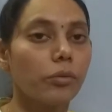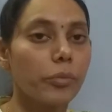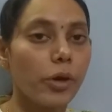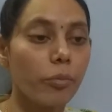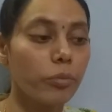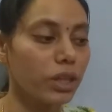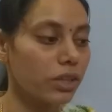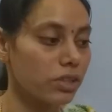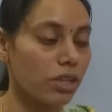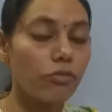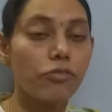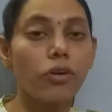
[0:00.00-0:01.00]

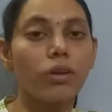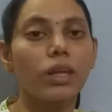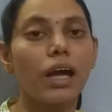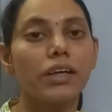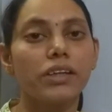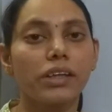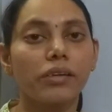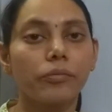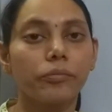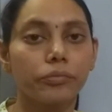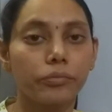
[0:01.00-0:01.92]
Probability of colliding